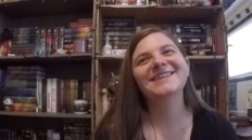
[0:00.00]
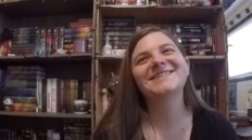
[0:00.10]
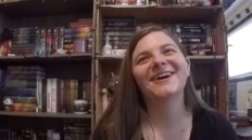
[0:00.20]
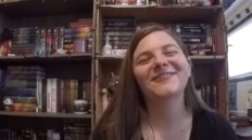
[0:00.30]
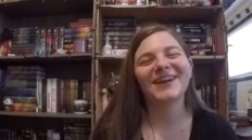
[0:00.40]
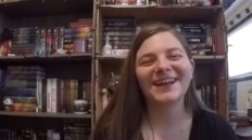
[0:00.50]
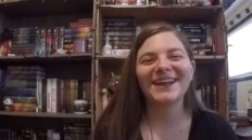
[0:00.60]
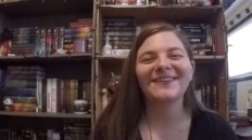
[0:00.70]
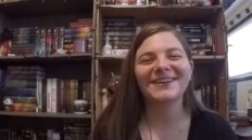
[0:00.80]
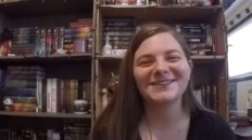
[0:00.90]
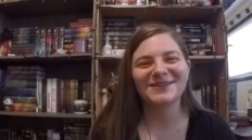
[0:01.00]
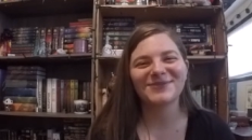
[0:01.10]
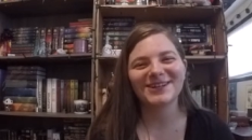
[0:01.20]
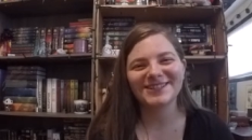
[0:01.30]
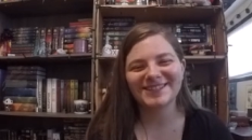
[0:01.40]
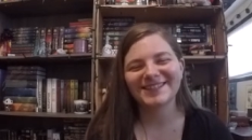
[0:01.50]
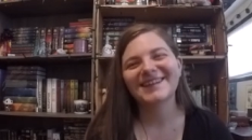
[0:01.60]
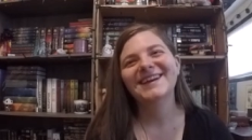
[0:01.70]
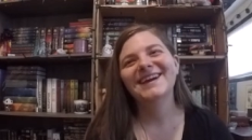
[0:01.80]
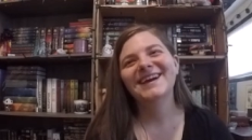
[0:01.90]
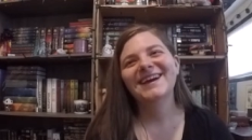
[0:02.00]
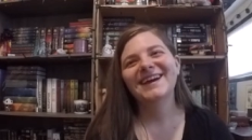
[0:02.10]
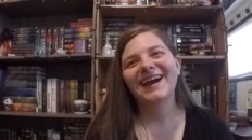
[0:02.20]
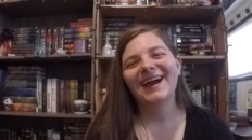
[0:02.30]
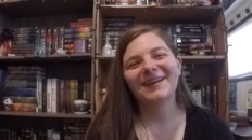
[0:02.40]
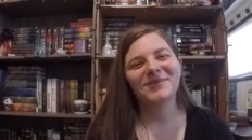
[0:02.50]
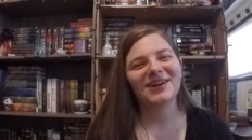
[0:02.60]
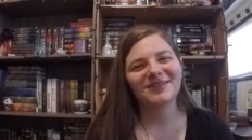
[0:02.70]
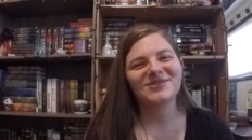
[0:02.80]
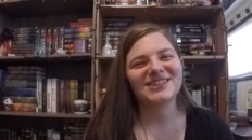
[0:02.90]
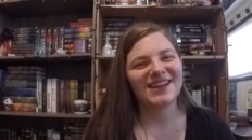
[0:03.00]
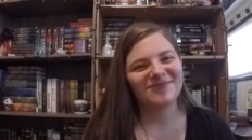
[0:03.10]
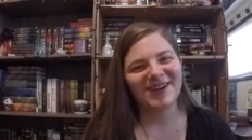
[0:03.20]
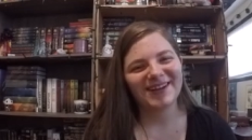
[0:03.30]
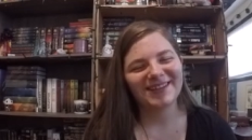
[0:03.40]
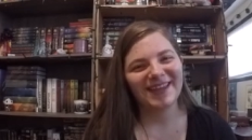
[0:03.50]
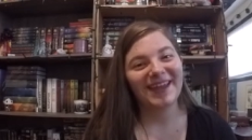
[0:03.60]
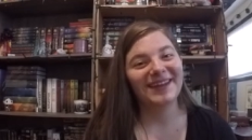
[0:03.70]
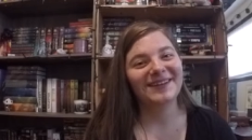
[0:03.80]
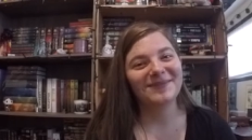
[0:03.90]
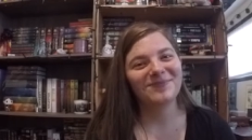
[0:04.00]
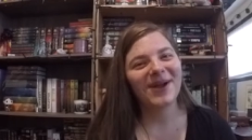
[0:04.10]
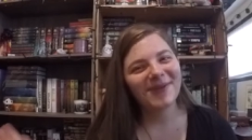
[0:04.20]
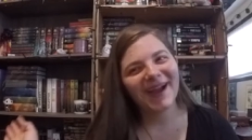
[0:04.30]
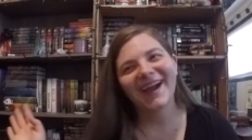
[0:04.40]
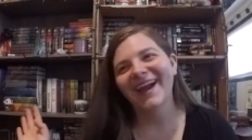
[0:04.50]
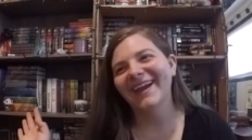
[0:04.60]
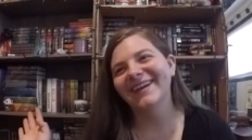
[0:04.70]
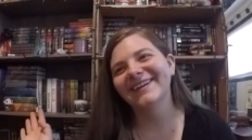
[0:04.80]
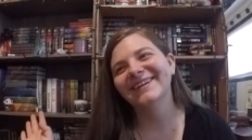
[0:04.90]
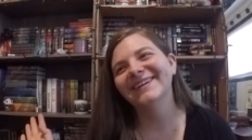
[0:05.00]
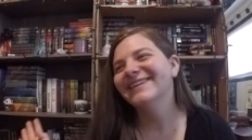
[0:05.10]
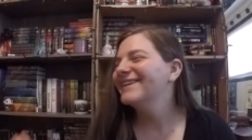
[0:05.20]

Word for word: so if I can get rid of some books and I'm not going to be sad about it, then bye bye!